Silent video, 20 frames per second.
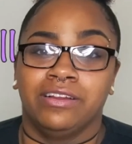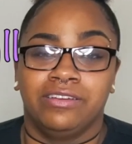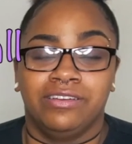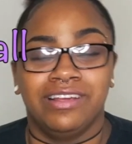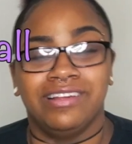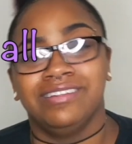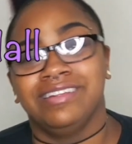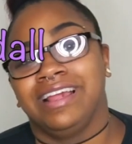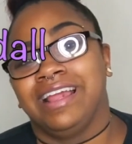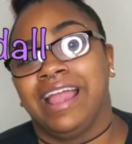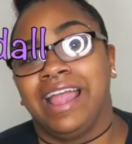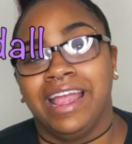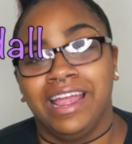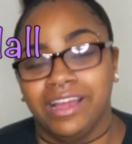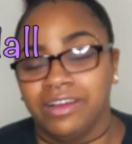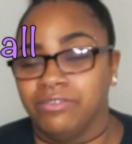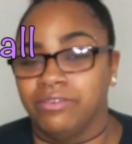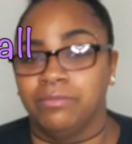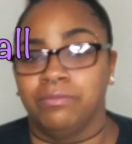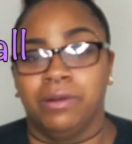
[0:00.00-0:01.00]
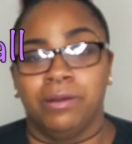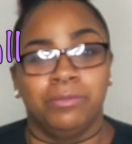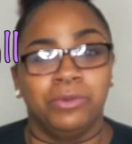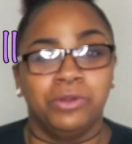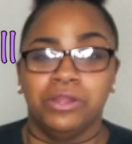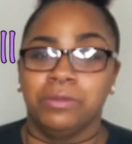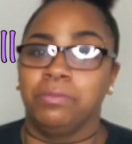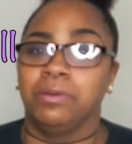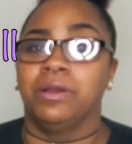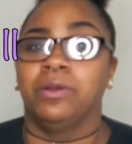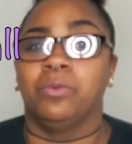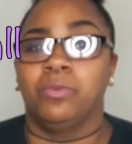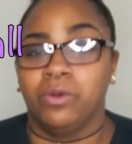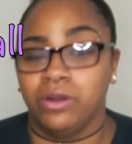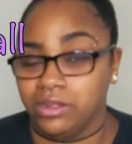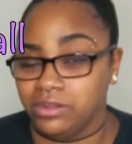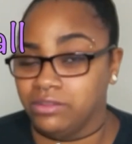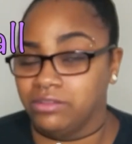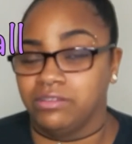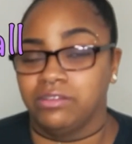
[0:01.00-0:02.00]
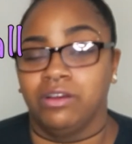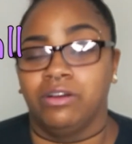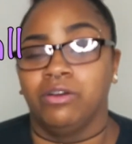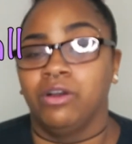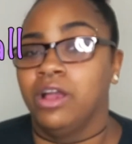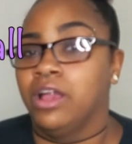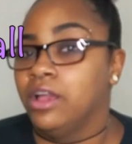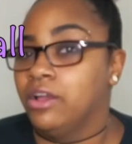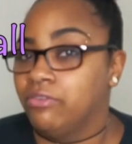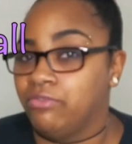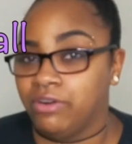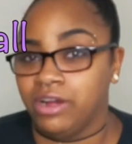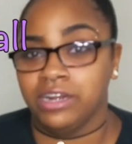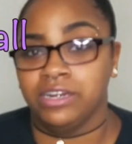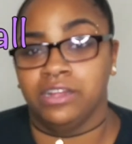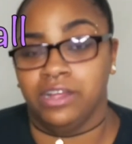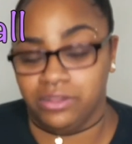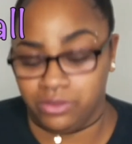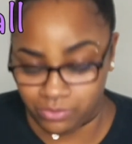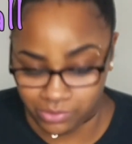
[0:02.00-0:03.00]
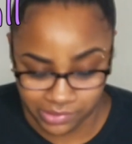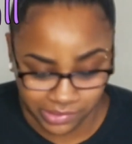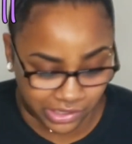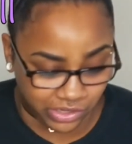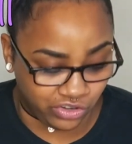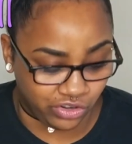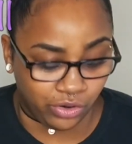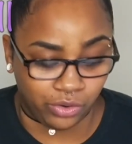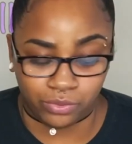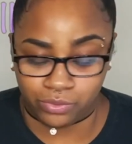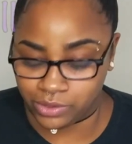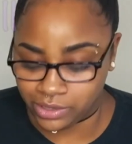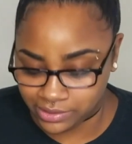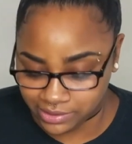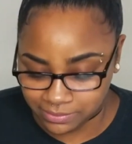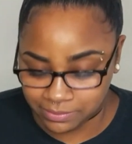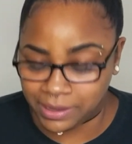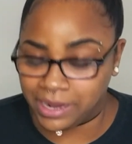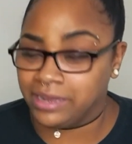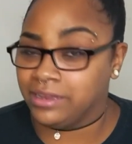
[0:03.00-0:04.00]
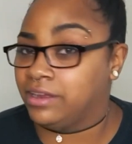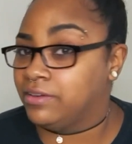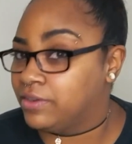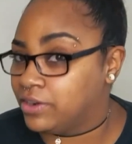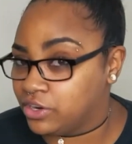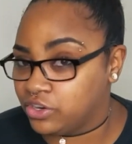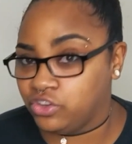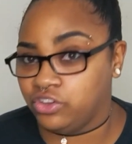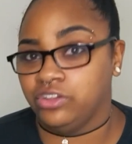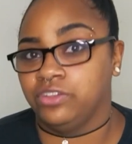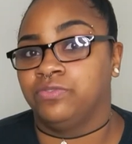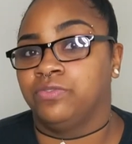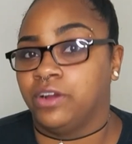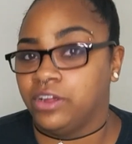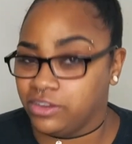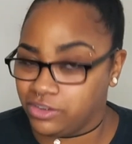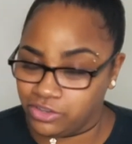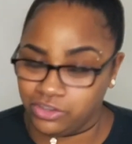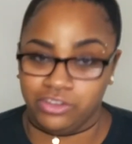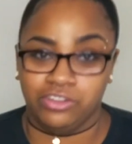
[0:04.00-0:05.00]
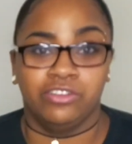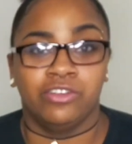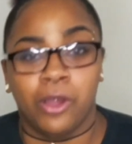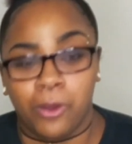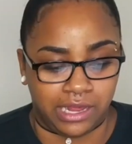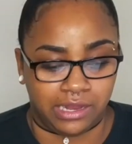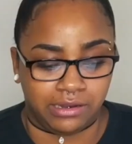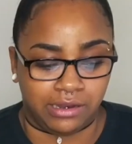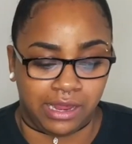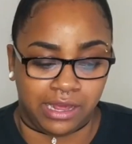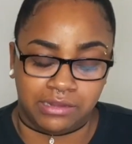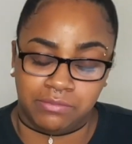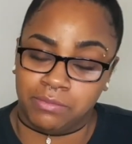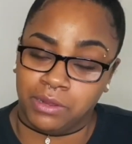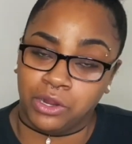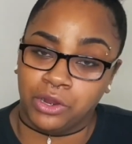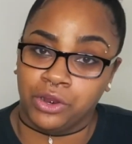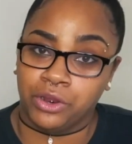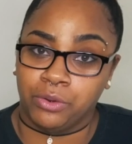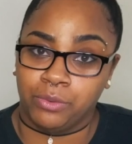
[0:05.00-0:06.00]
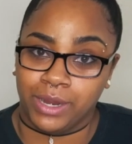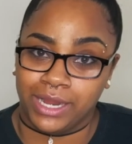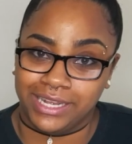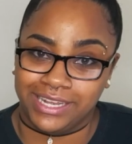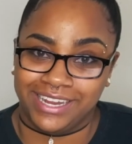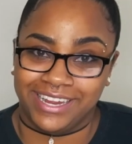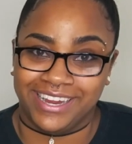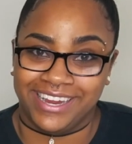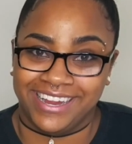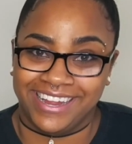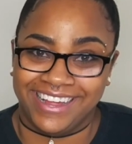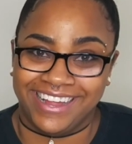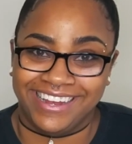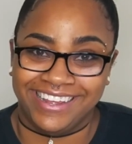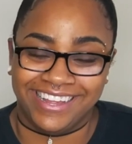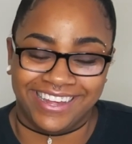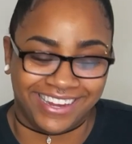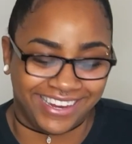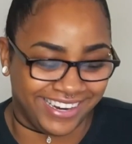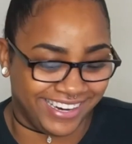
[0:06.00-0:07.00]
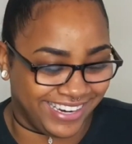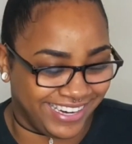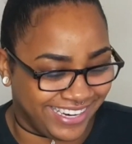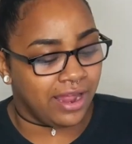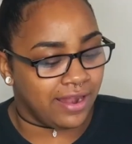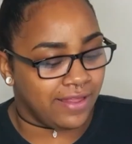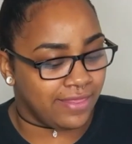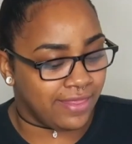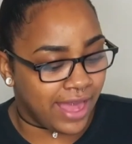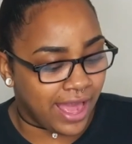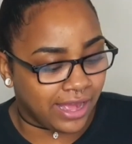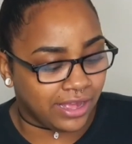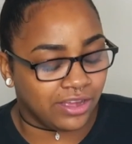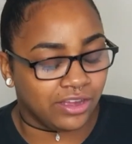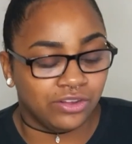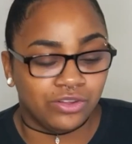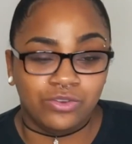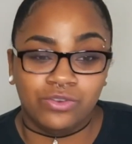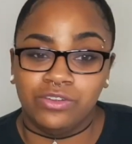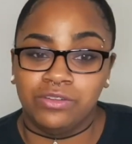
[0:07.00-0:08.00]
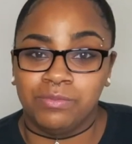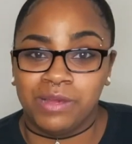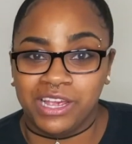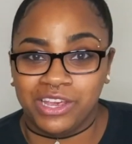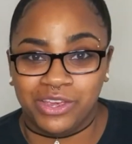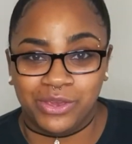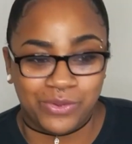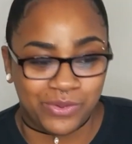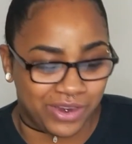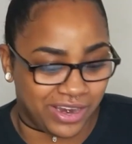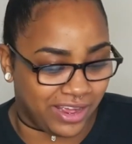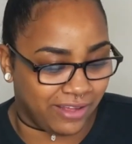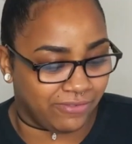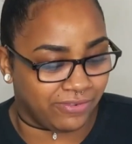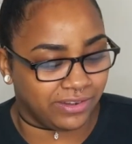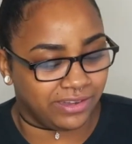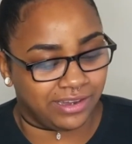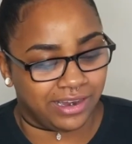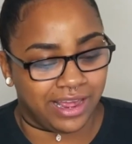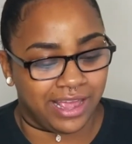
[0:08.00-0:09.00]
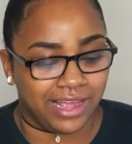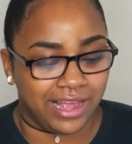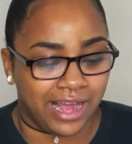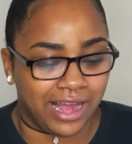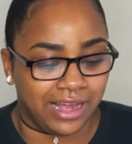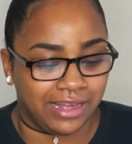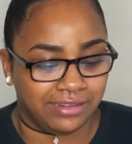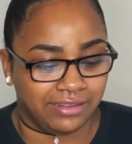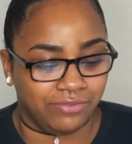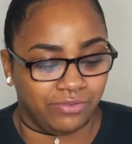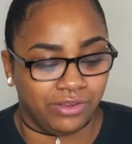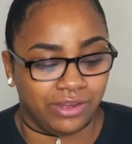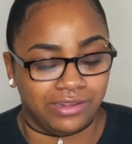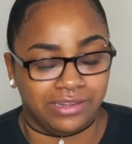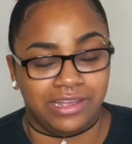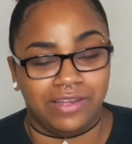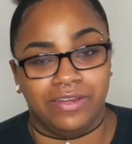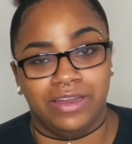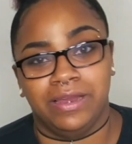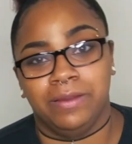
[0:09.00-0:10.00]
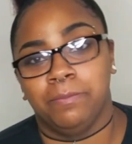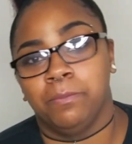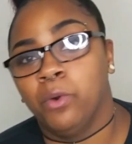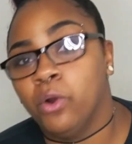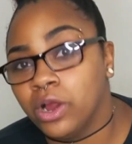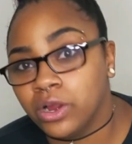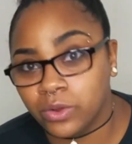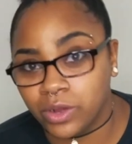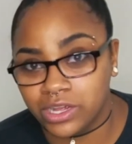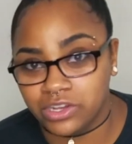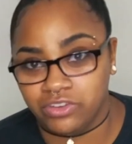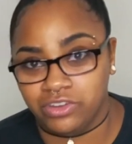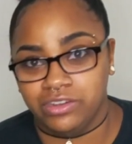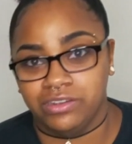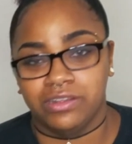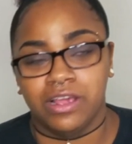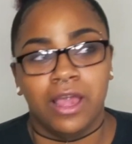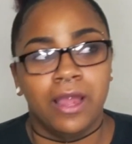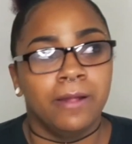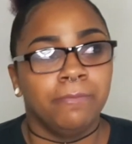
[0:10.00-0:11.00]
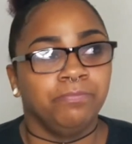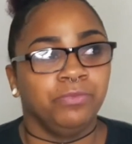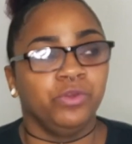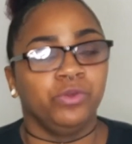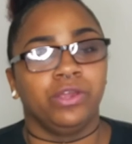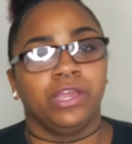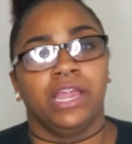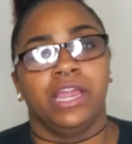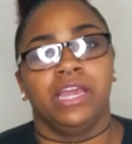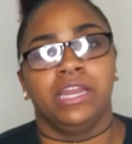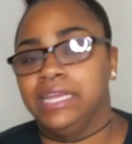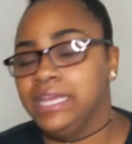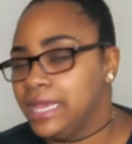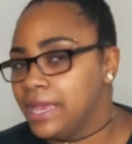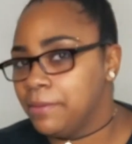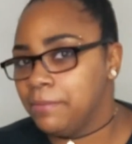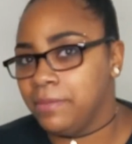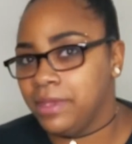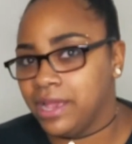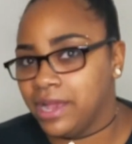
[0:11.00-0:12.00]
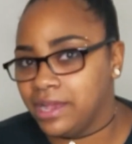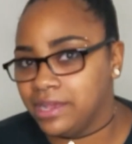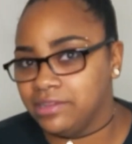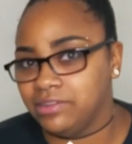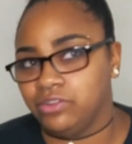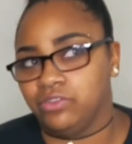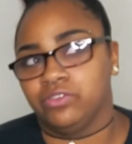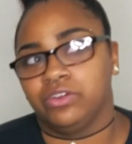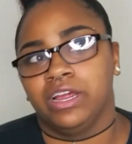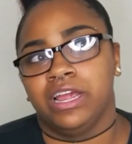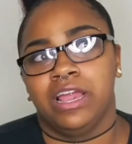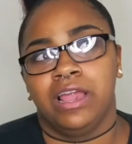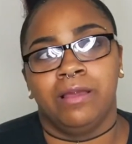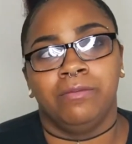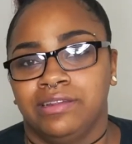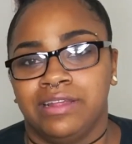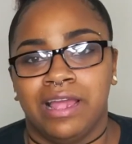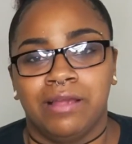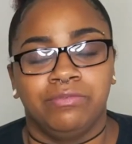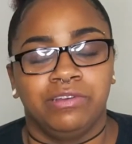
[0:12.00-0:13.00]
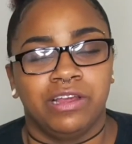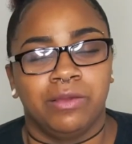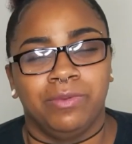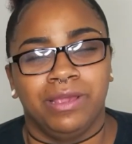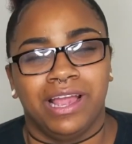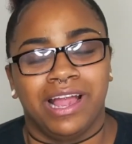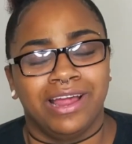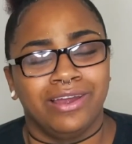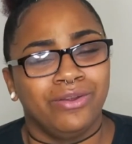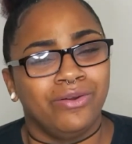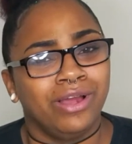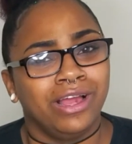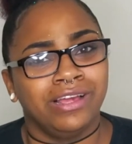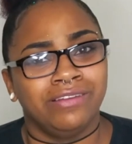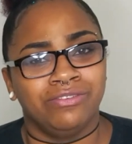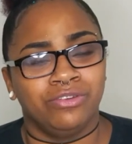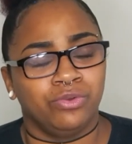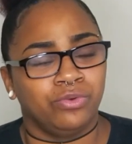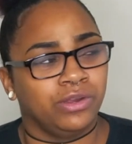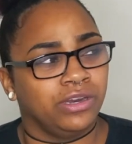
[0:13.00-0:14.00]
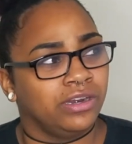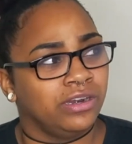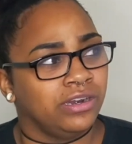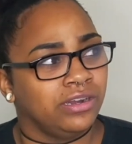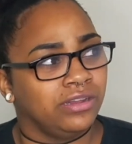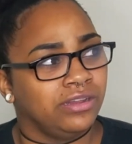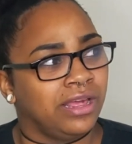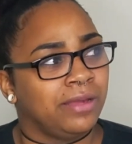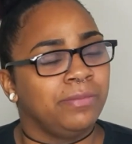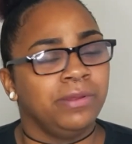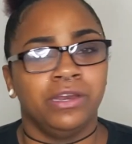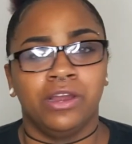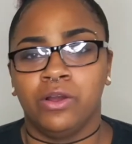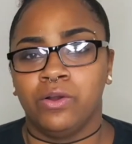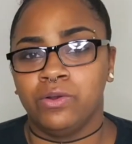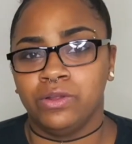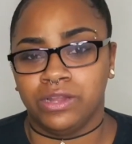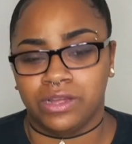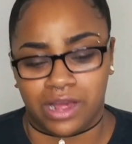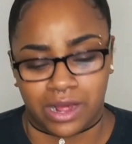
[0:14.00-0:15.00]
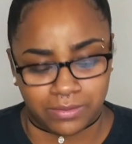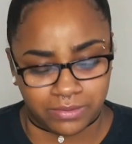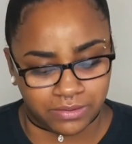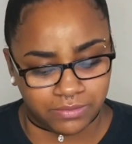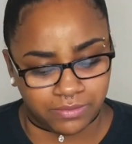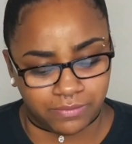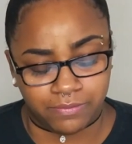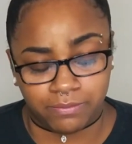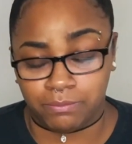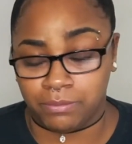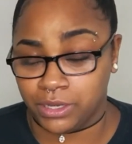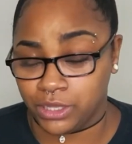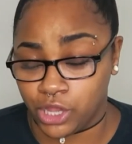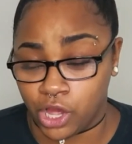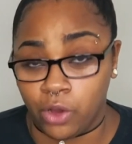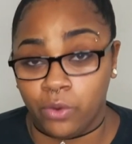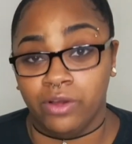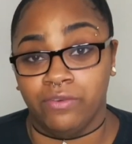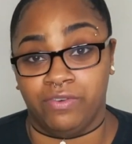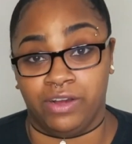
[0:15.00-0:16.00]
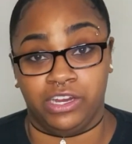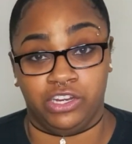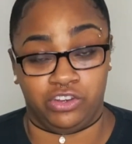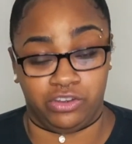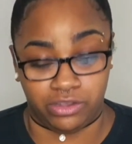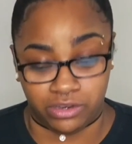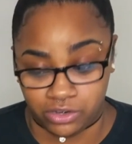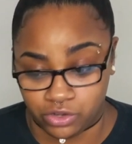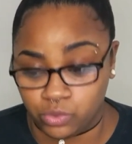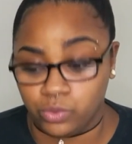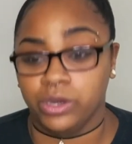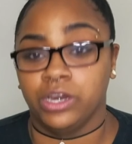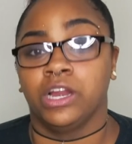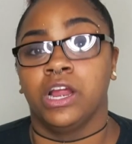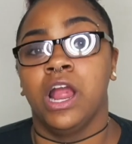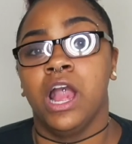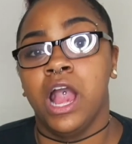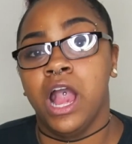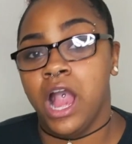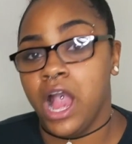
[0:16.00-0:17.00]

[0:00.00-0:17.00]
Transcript: She has like 8 of them, but I'm only putting 1, so find another one's at your own risk. But I love her. She's fun. She's dope. That's my girl right there. I love her. That concludes my Q&A for today, guys. If you guys have any more questions, you can DM me on Instagram, Snapchat me. I don't have Twitter. Let me know in the comments below if I should get a Twitter.